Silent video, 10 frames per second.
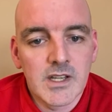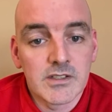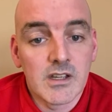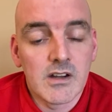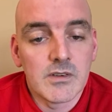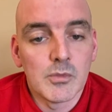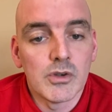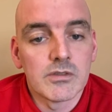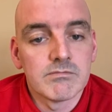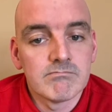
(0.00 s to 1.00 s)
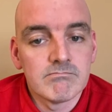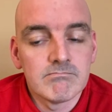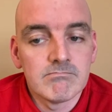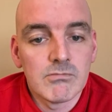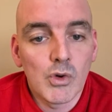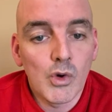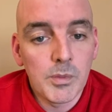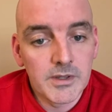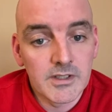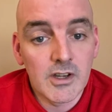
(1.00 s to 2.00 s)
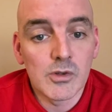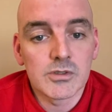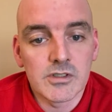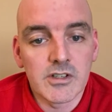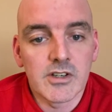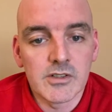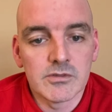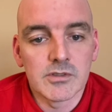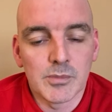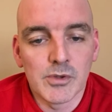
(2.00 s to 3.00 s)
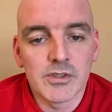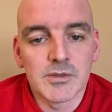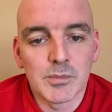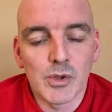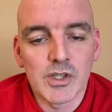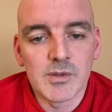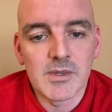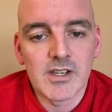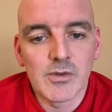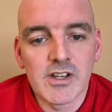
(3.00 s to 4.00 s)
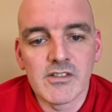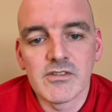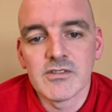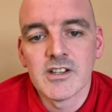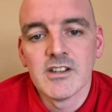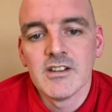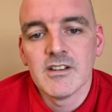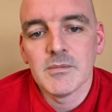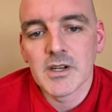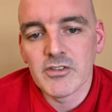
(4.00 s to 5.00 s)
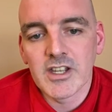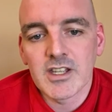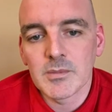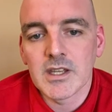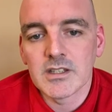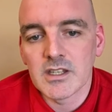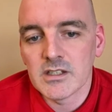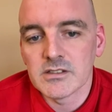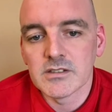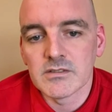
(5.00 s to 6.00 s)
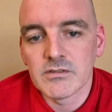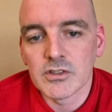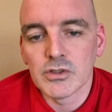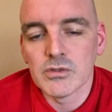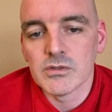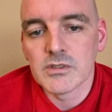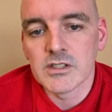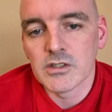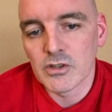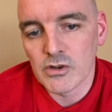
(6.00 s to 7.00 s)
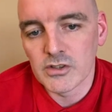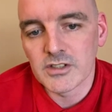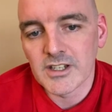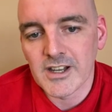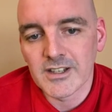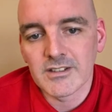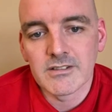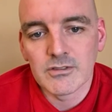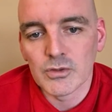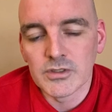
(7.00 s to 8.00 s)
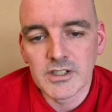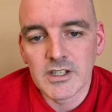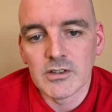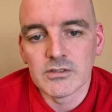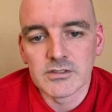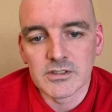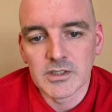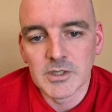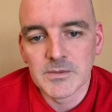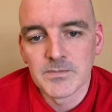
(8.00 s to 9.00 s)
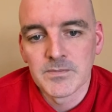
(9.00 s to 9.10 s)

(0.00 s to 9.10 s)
to have a more open culture around supporting employee mental health. My recommendation for you is to contact Tony Yaton-Salimi.